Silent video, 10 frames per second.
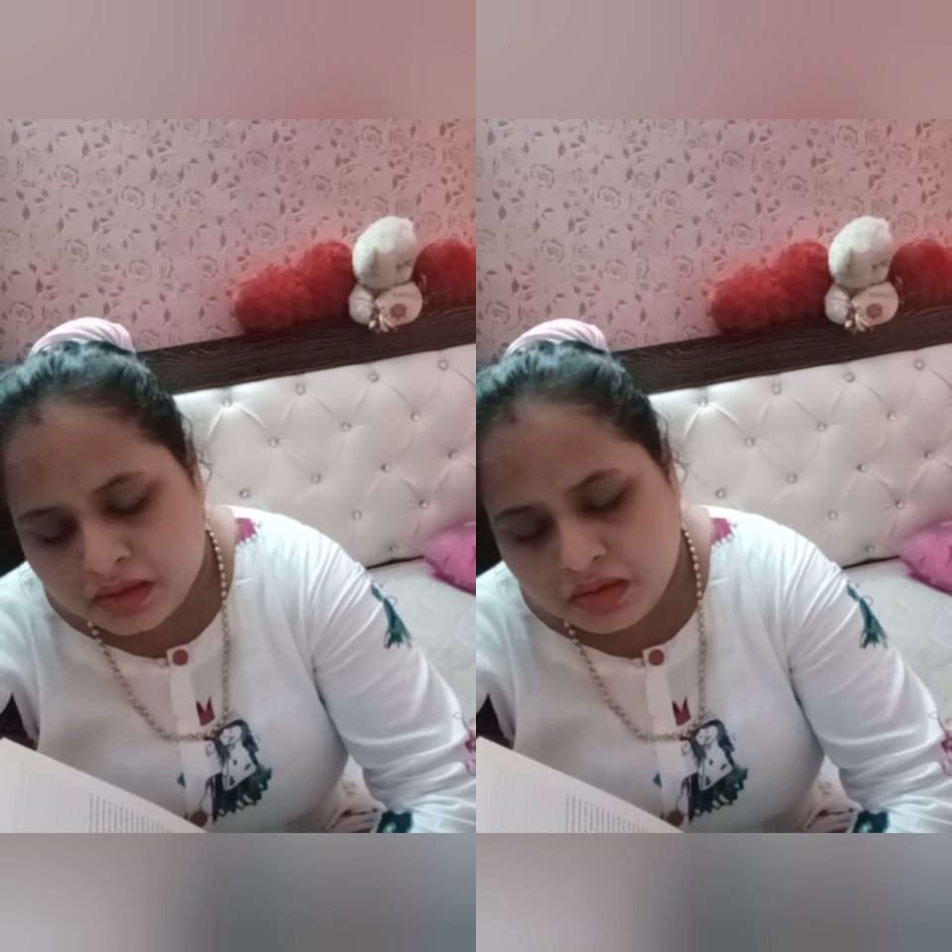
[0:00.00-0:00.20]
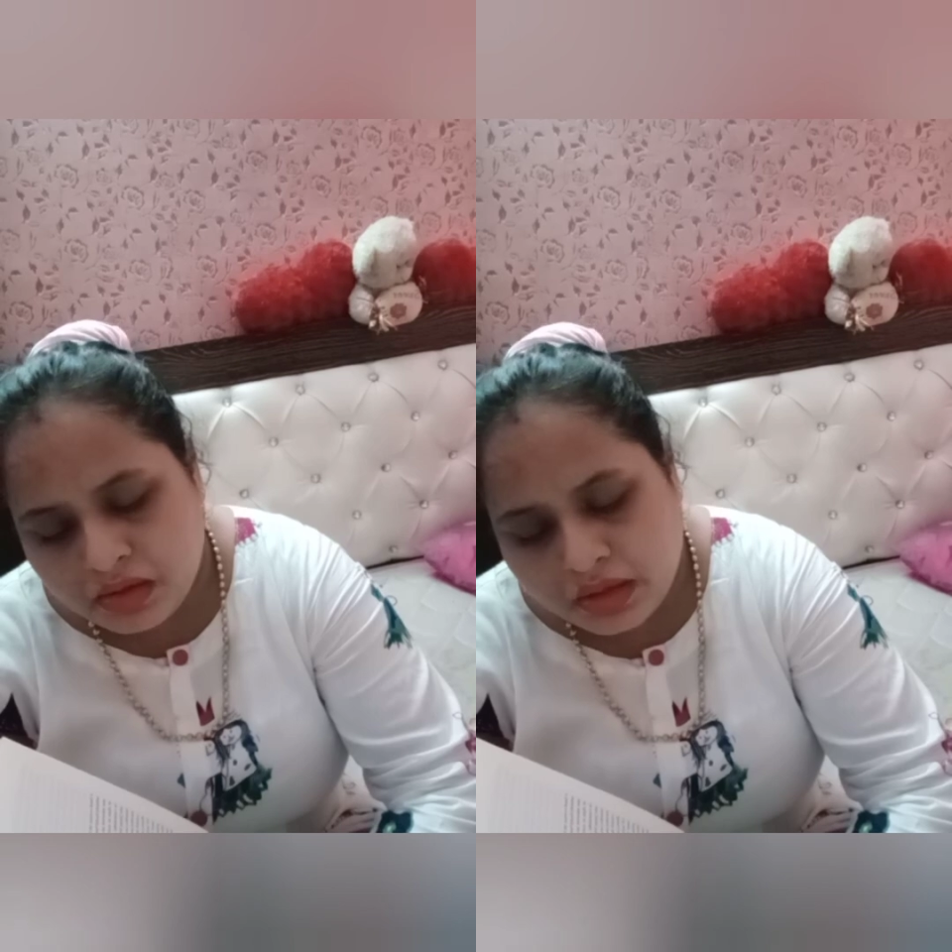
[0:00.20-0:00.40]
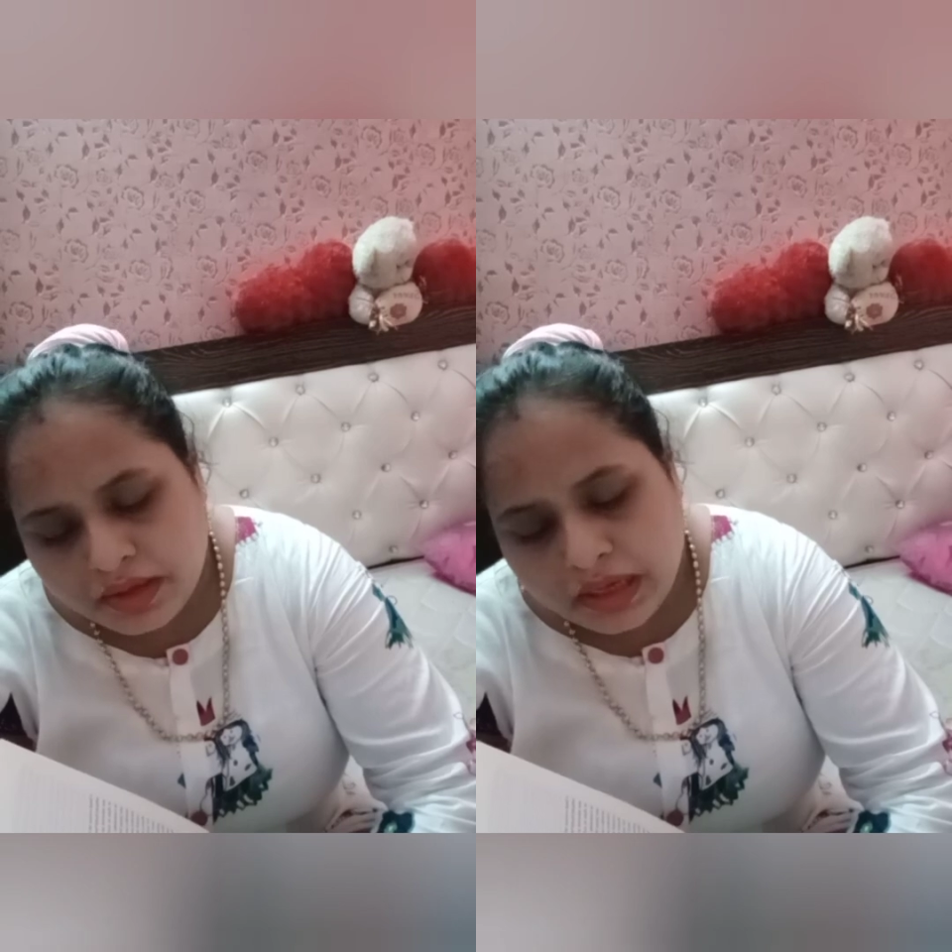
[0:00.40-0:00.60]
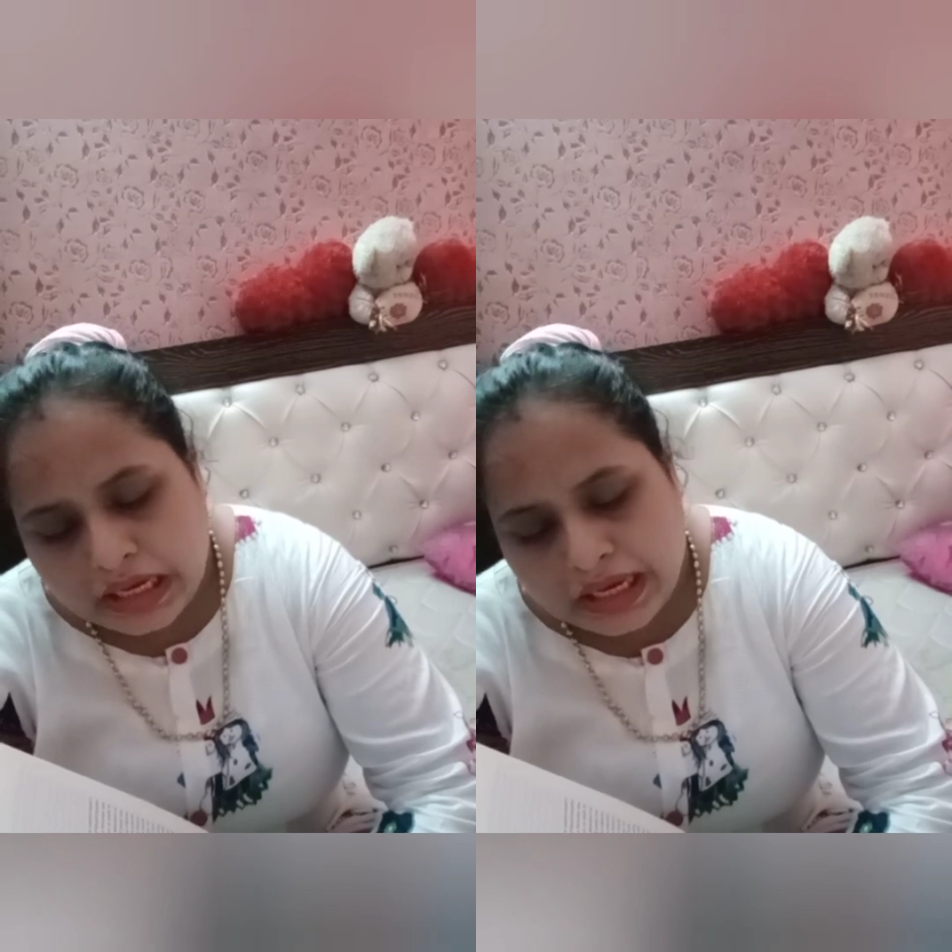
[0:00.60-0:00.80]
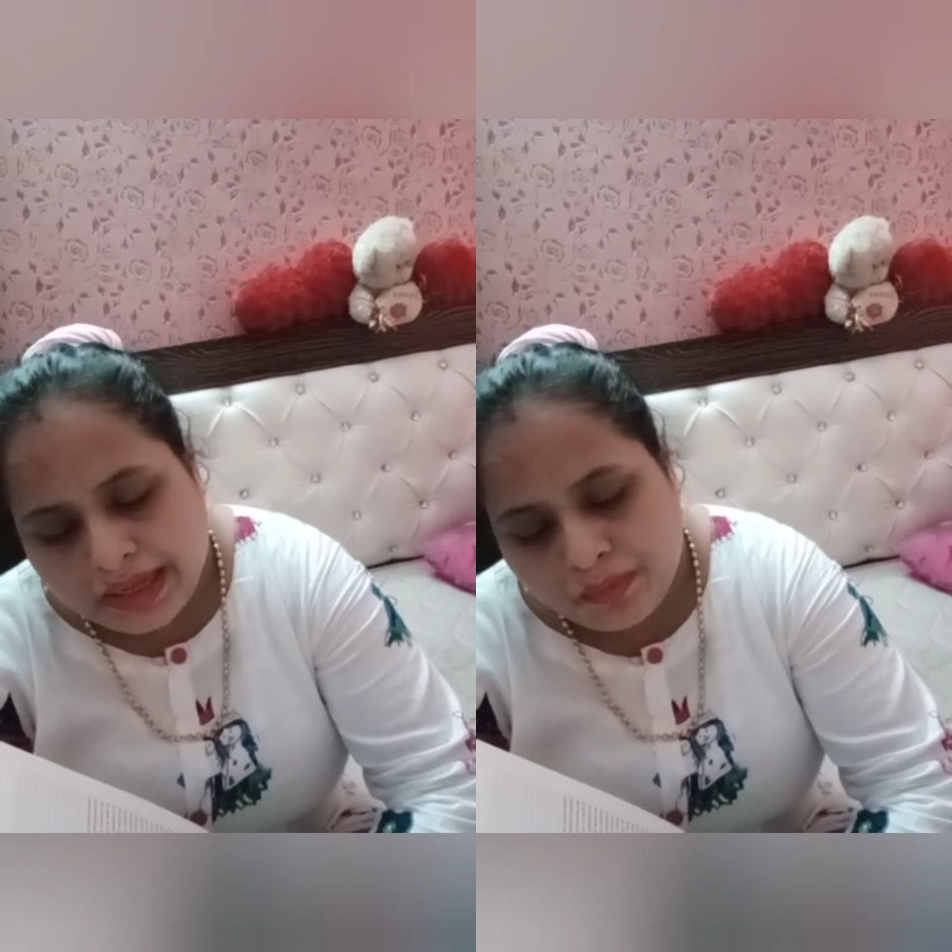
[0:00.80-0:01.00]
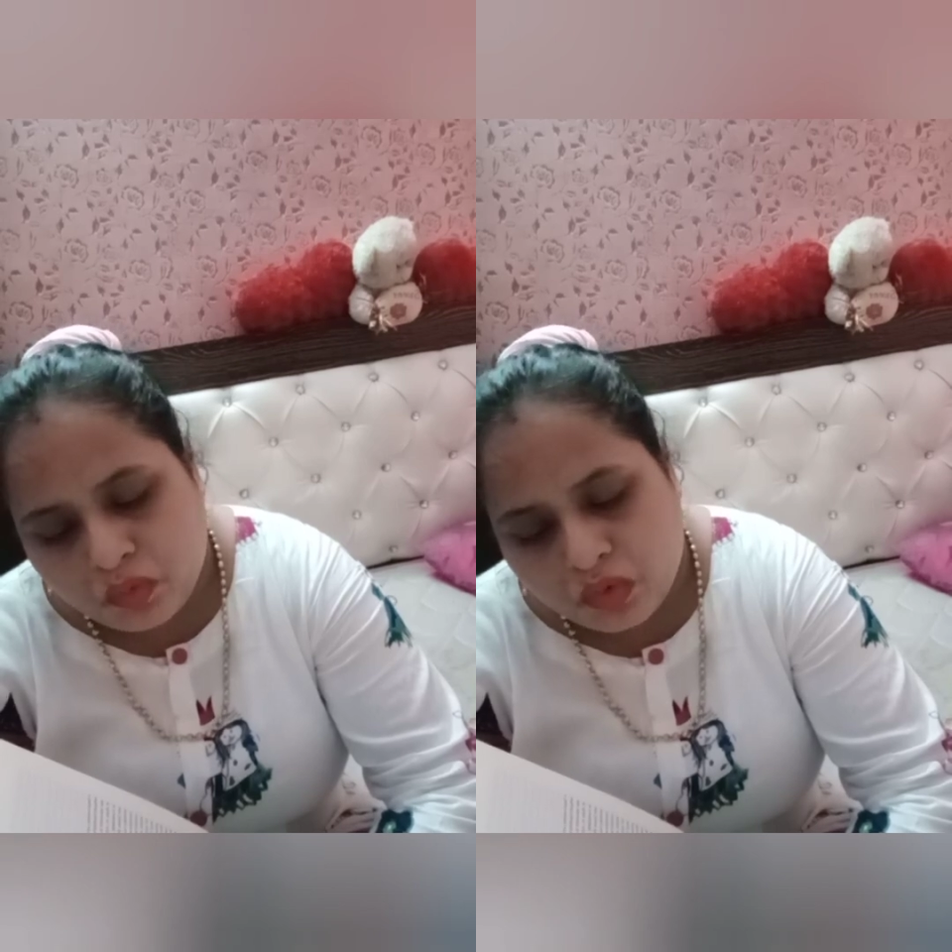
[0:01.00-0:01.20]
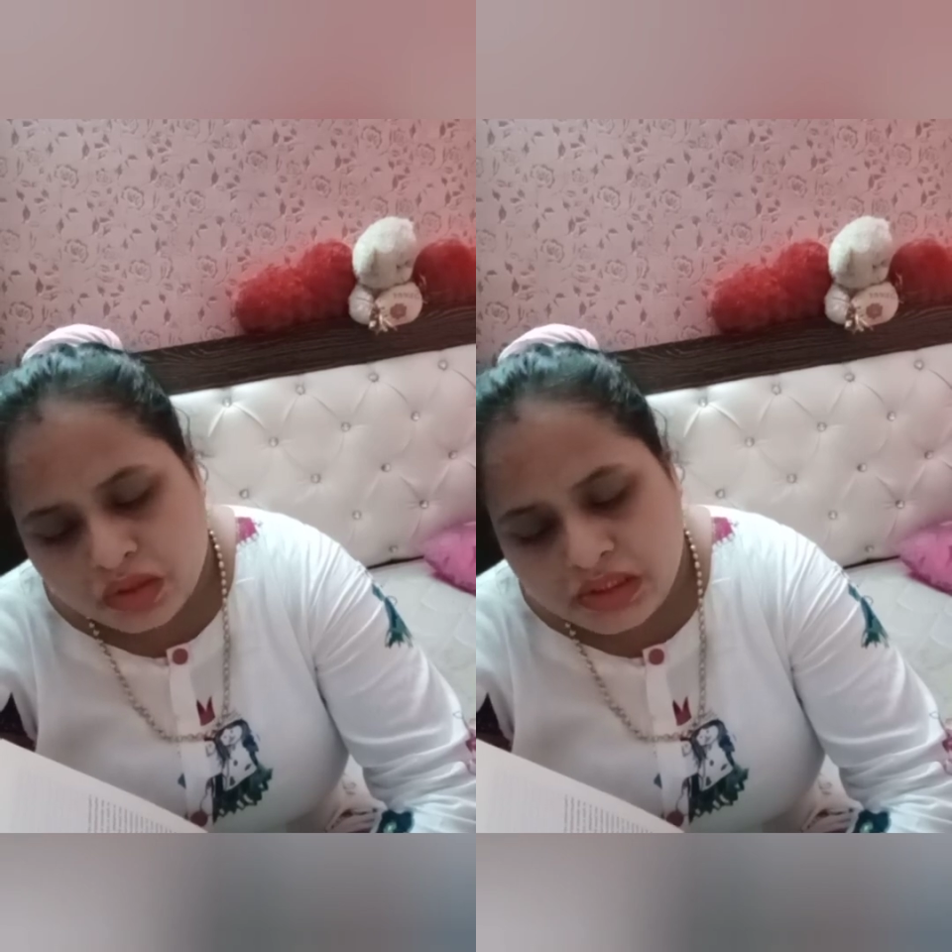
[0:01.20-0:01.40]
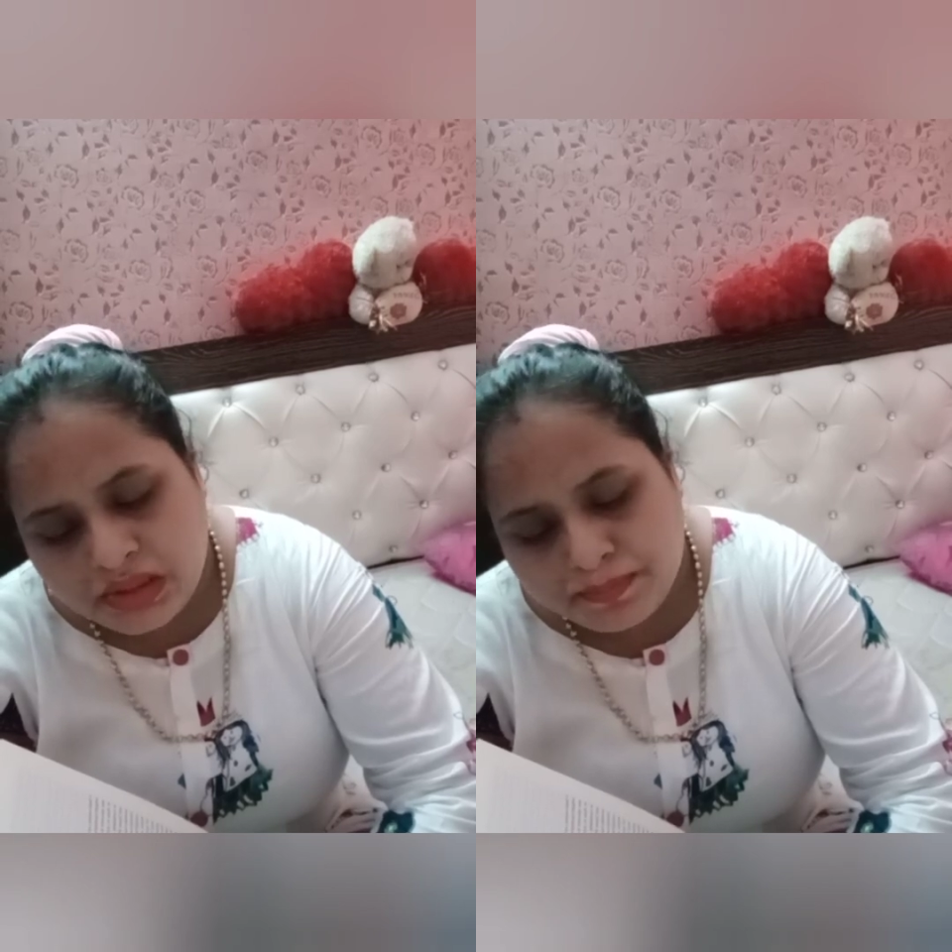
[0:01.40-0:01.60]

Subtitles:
a single track line.